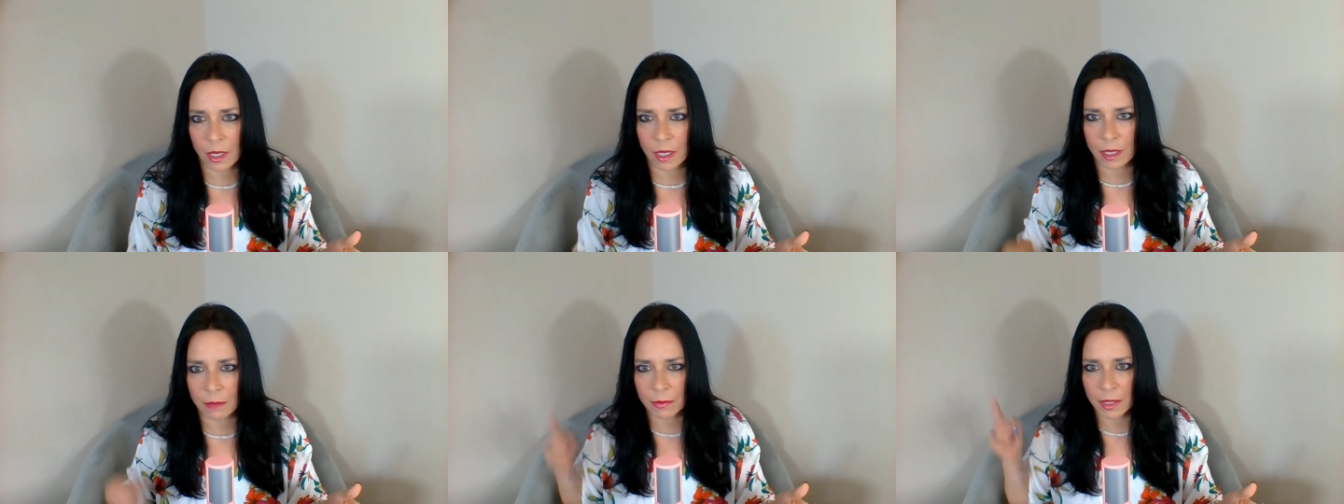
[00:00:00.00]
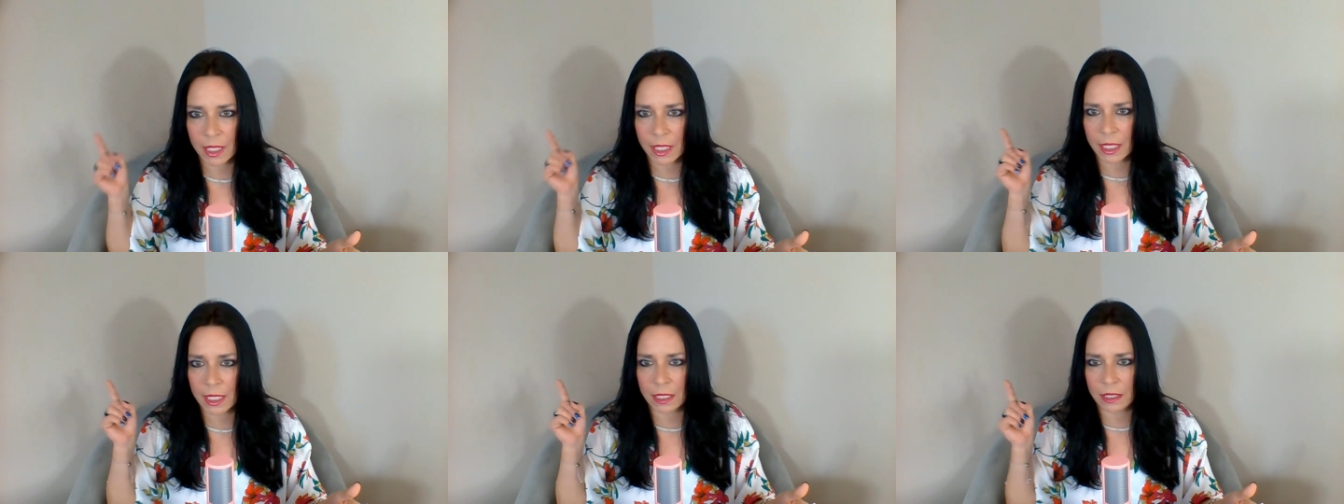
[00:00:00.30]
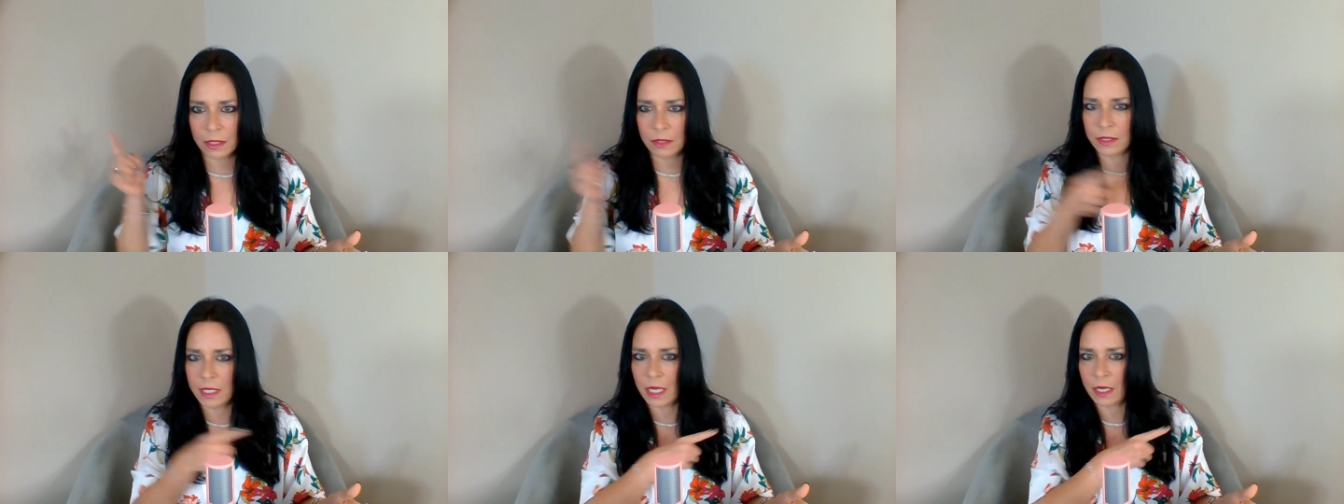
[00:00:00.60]
I'm going to get
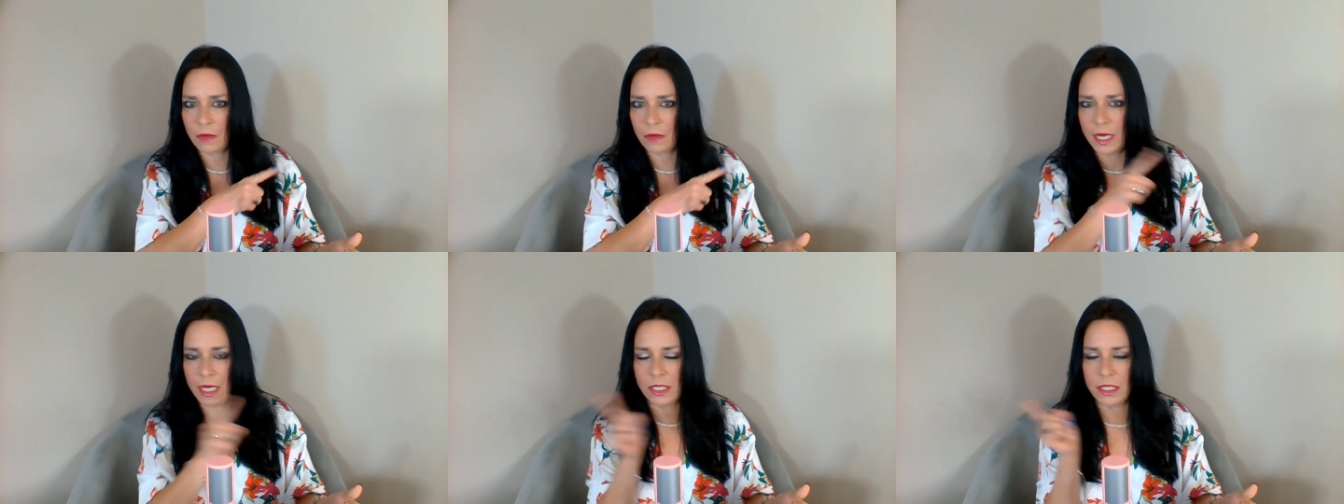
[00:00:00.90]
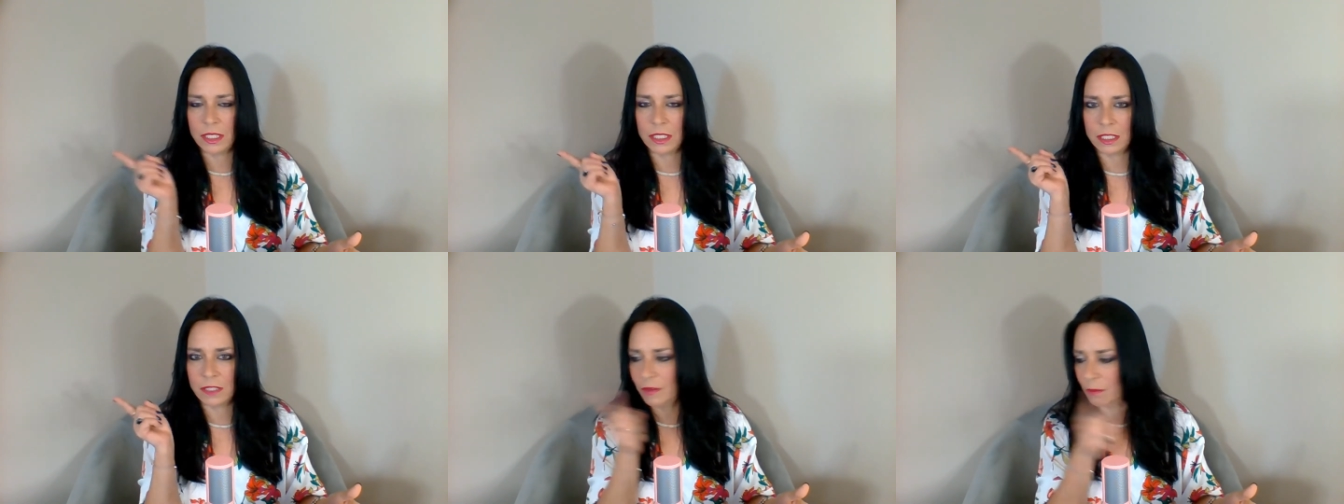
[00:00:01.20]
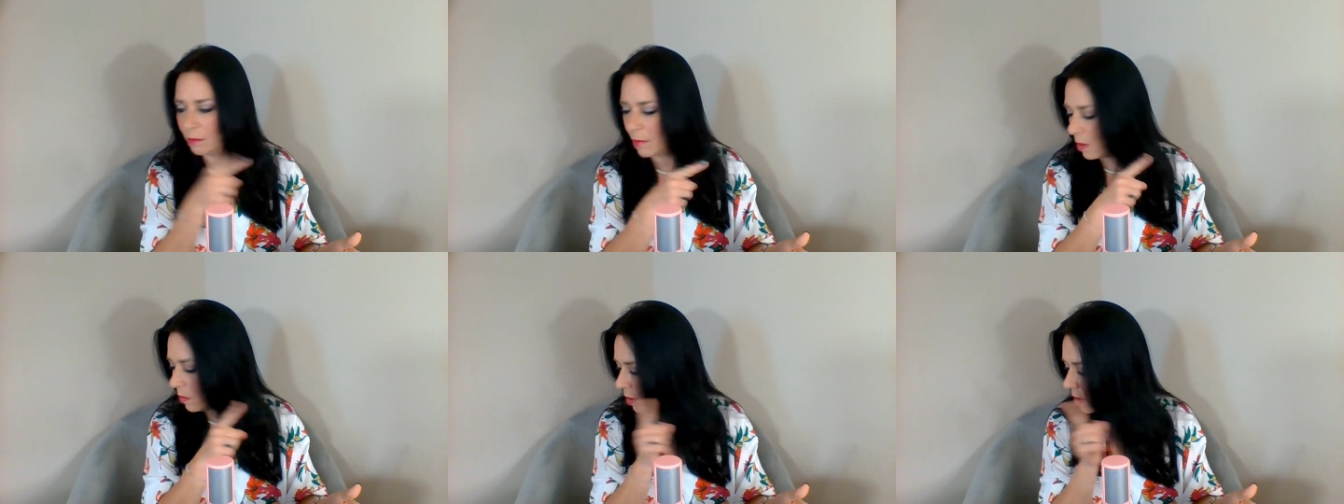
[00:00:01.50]
new decorations for
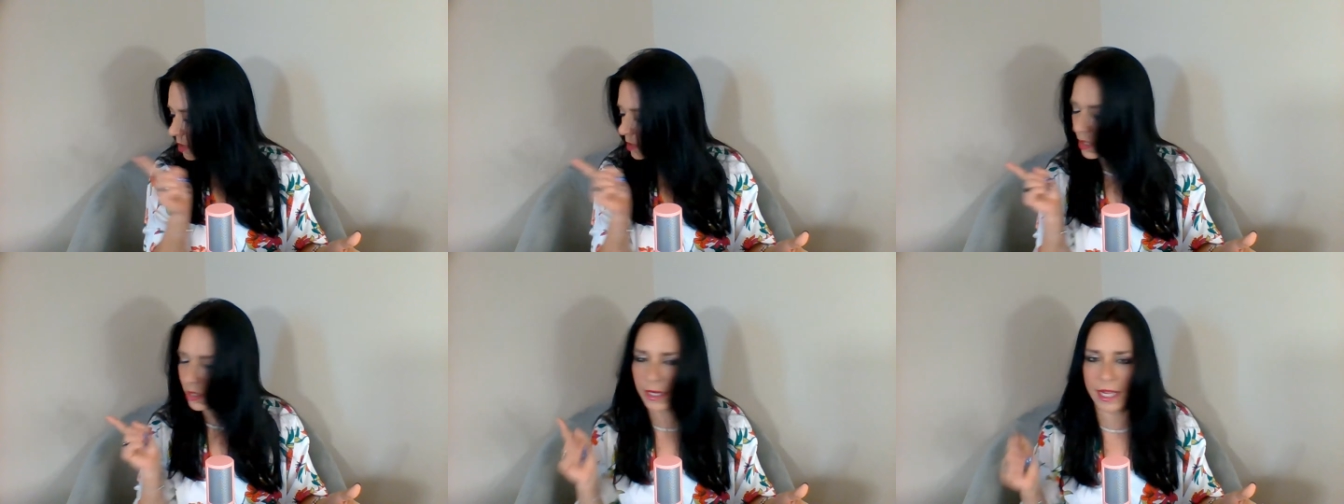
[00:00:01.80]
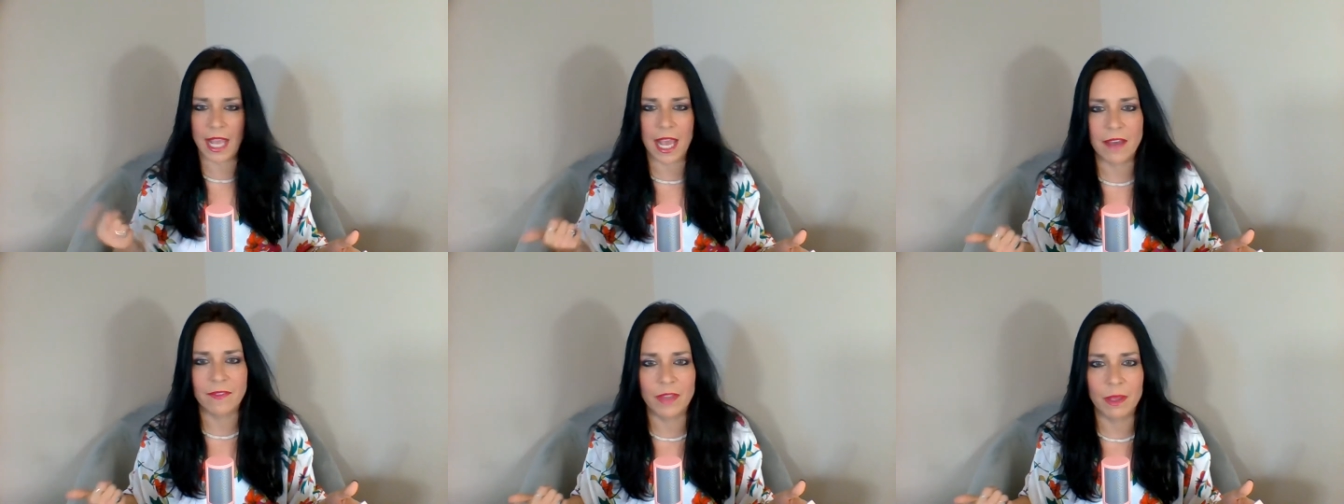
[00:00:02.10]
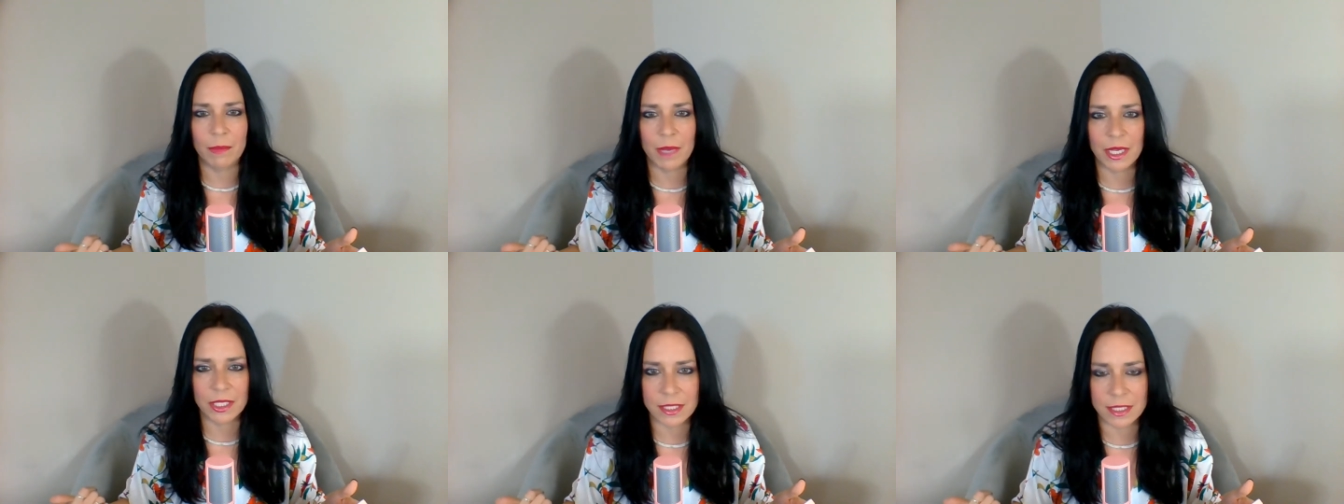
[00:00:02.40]
my walls. I already have
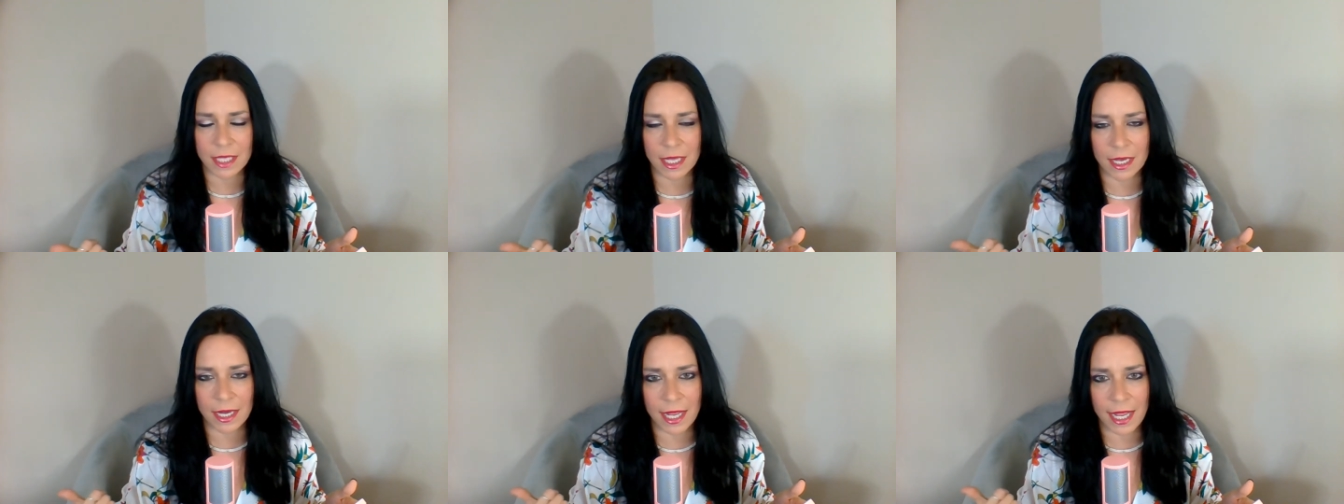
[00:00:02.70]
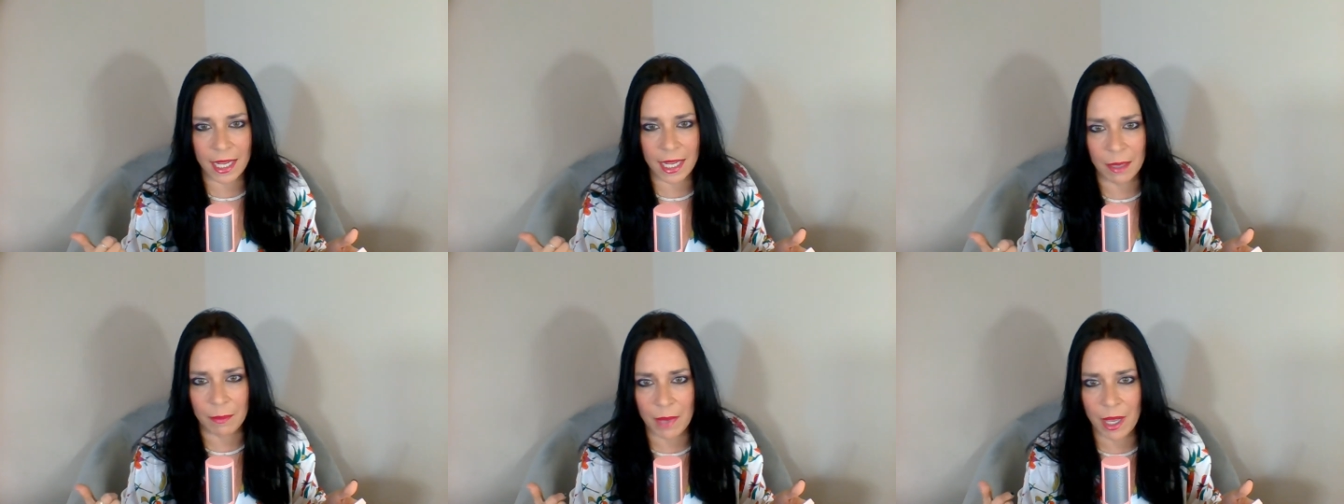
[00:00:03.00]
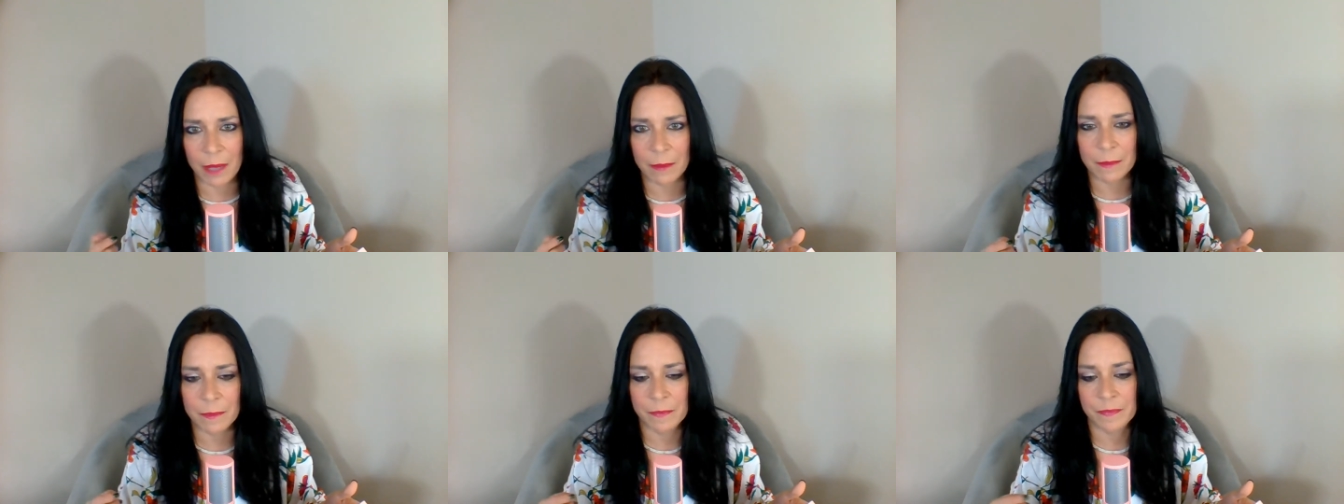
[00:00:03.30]
them. I just got to hang them up.